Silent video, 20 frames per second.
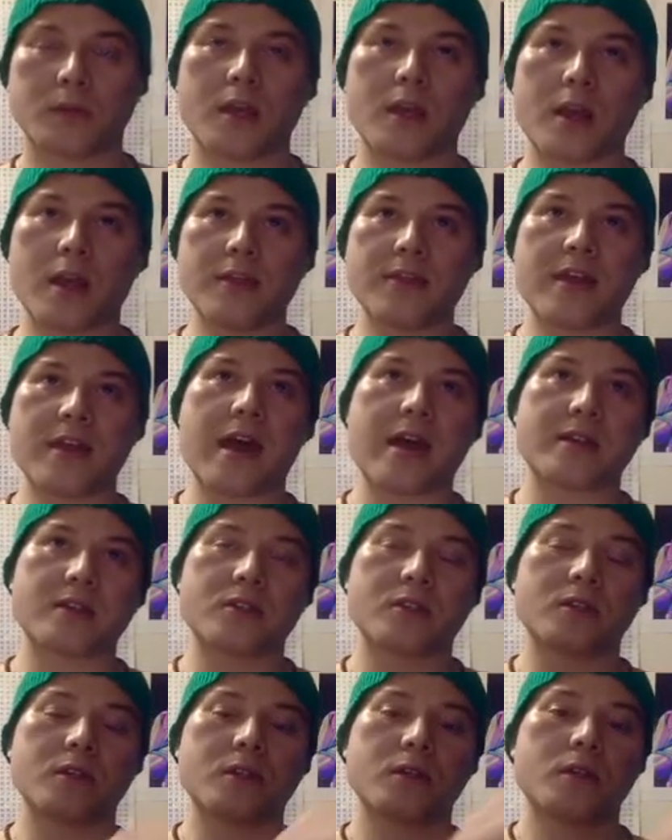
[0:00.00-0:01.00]
and
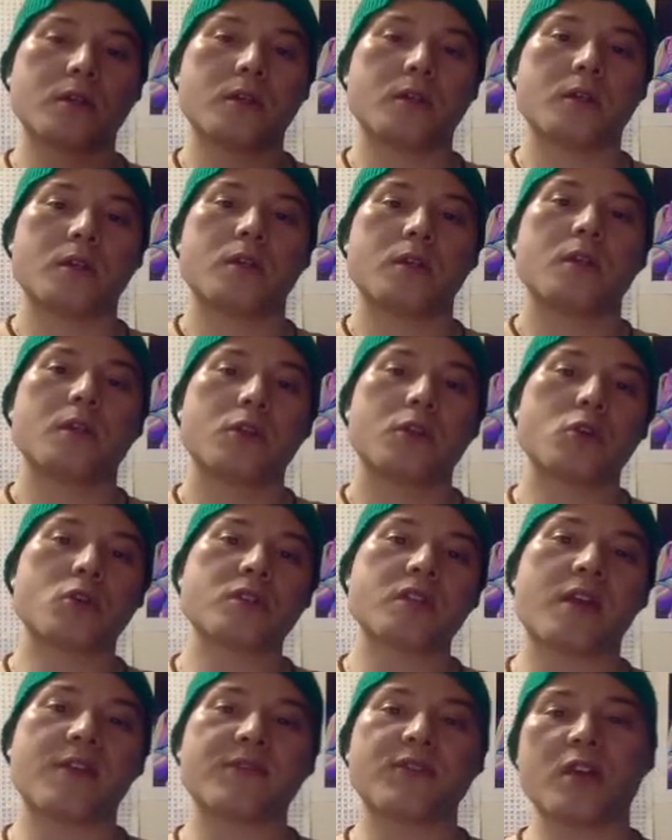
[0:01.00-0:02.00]
that
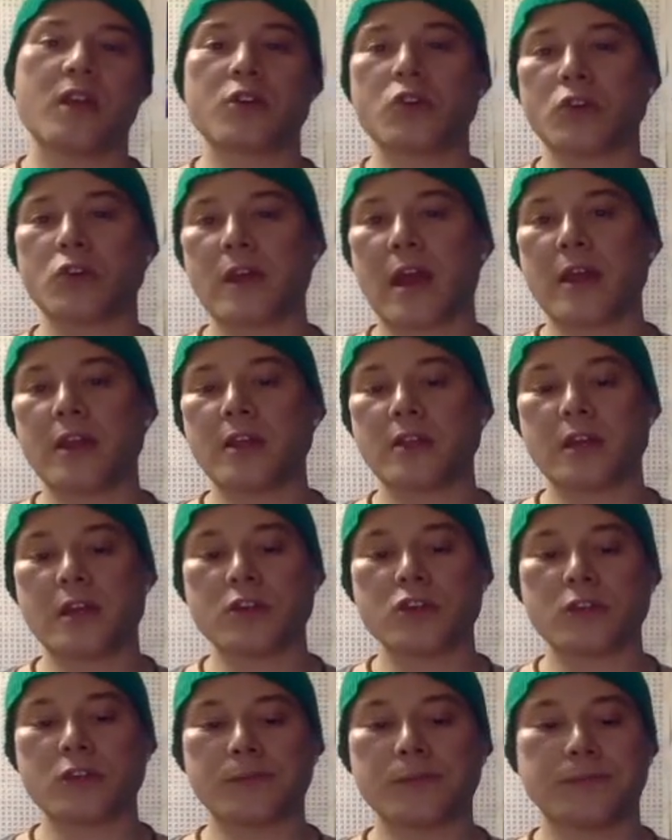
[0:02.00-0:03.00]
there's left atrial
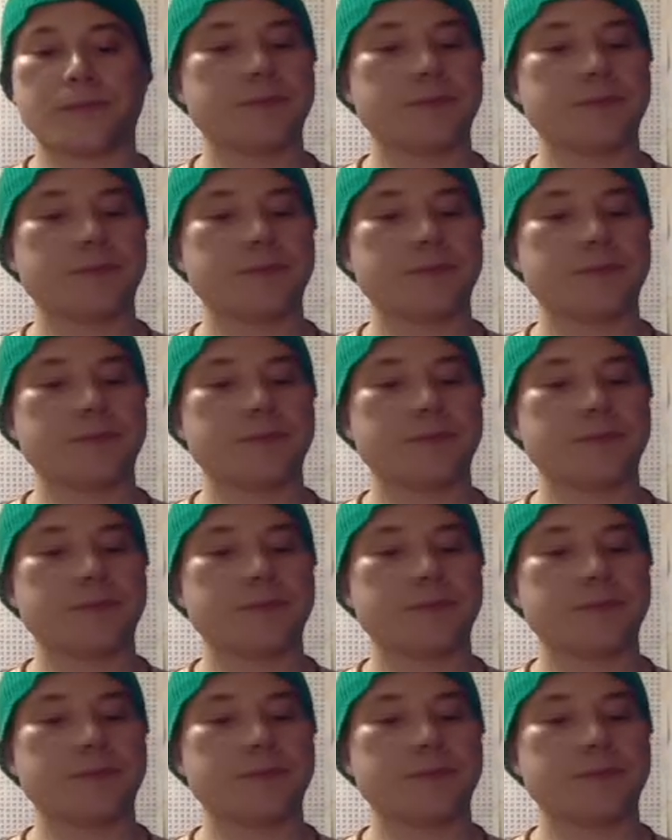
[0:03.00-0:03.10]
dilatation.